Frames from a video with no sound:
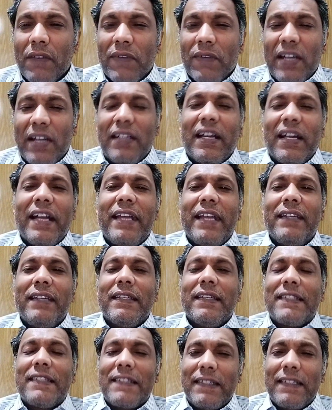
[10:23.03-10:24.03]
Front line
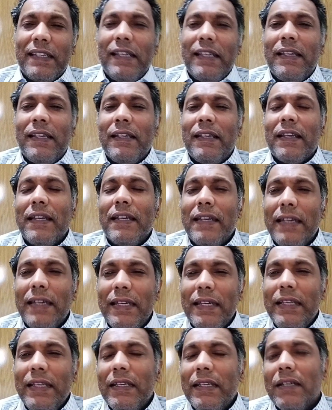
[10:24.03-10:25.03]
is still
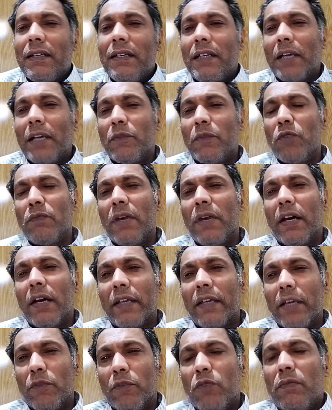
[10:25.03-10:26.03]
near
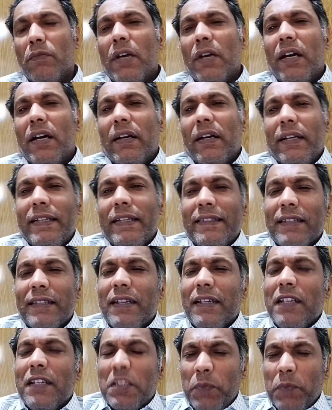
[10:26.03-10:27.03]
Kibumba. Kibumba is
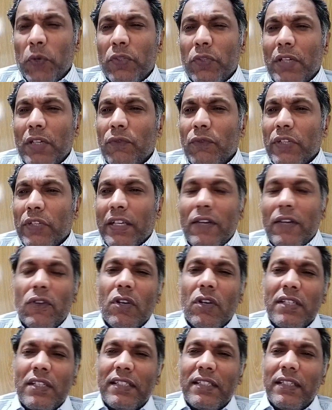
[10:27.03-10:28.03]
disputed. We
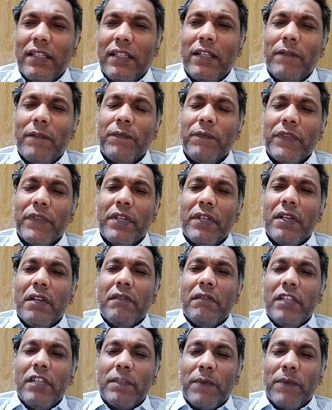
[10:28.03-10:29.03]
cannot say
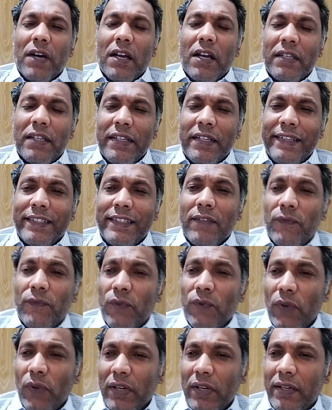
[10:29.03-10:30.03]
which party is in
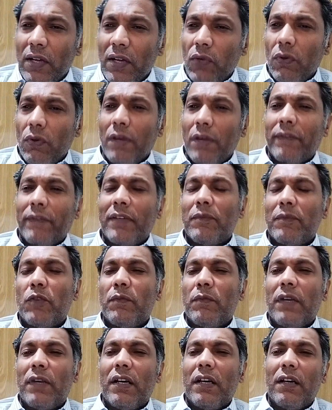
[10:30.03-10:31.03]
full control of
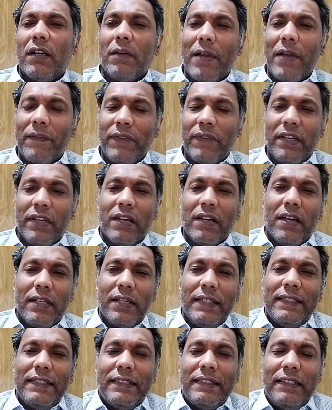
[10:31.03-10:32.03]
Kibumba,
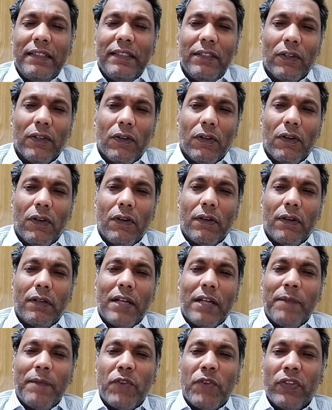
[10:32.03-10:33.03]
FARDC
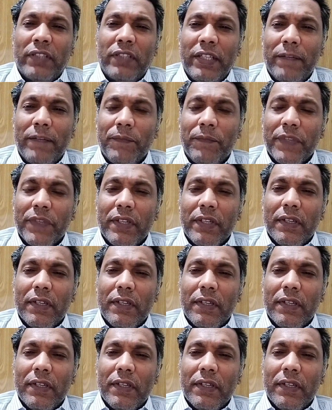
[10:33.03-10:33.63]
or M23.